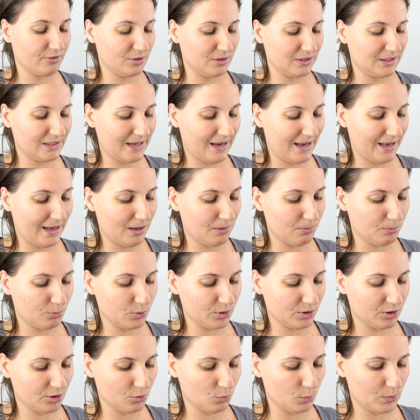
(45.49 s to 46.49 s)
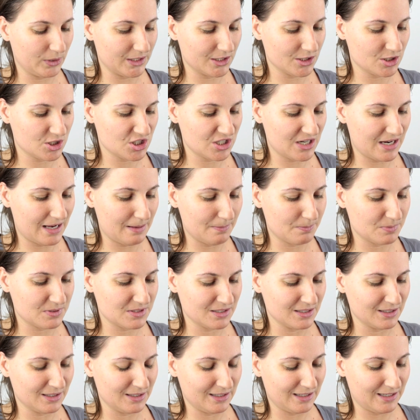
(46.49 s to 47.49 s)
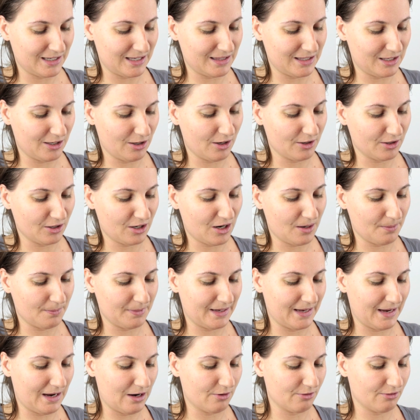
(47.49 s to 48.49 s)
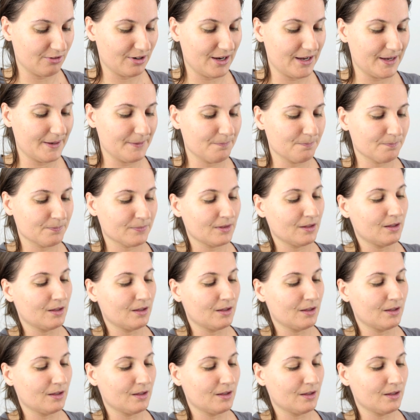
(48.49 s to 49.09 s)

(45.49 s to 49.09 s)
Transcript: you need help with your wing shapes and they aren't coming out right.